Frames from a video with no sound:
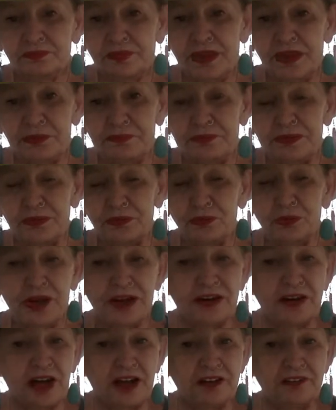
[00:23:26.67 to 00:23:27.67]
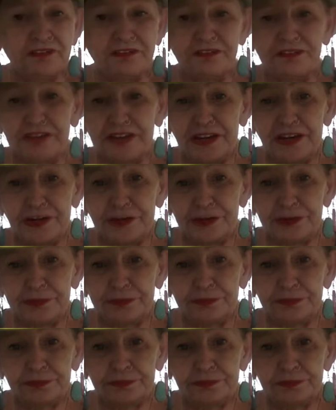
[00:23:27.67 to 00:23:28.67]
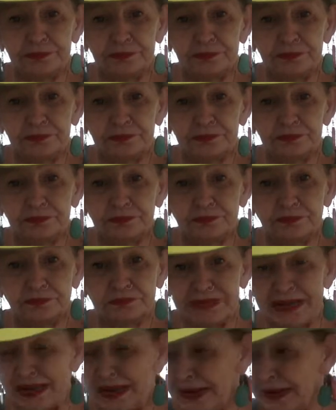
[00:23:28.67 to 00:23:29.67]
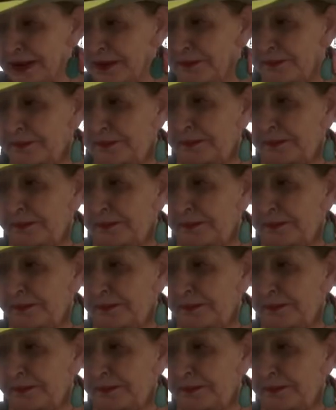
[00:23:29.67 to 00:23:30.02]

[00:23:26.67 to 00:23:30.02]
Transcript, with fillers: they've been run on fear, okay?